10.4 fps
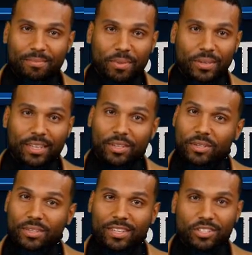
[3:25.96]

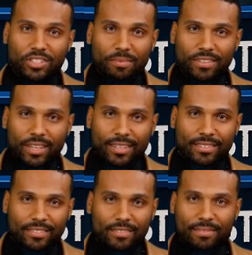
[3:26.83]
Political leadership
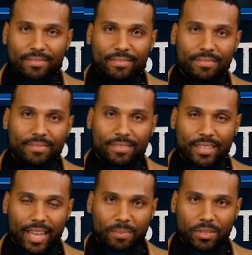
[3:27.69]
sites.
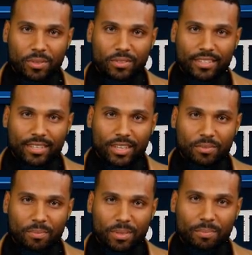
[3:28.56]
Capitals and
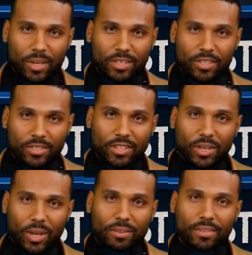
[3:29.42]
government bunkers
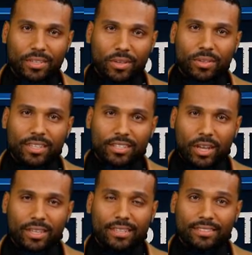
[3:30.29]
are often early
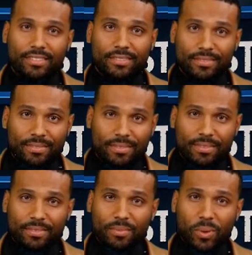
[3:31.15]
targets.
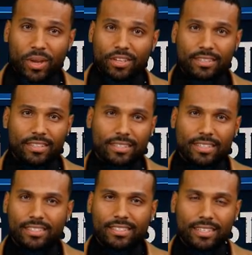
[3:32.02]
Washington,
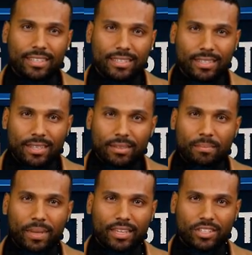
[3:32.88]
D.C.,
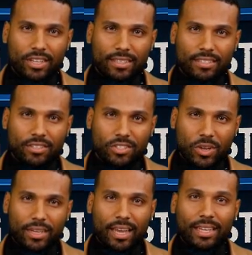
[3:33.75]
Beijing's
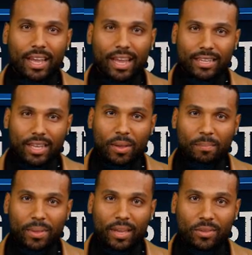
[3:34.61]
Zhongnanhai
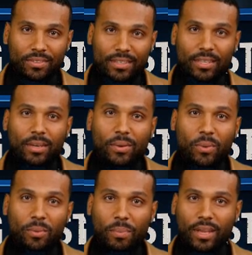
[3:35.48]
compound,
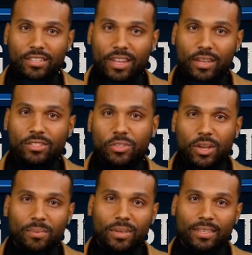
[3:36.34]
or Moscow's
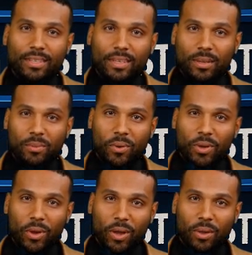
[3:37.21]
Kremlin
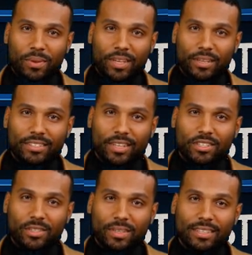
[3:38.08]
would all be on
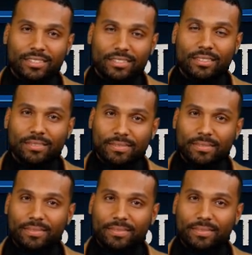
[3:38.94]
such a list.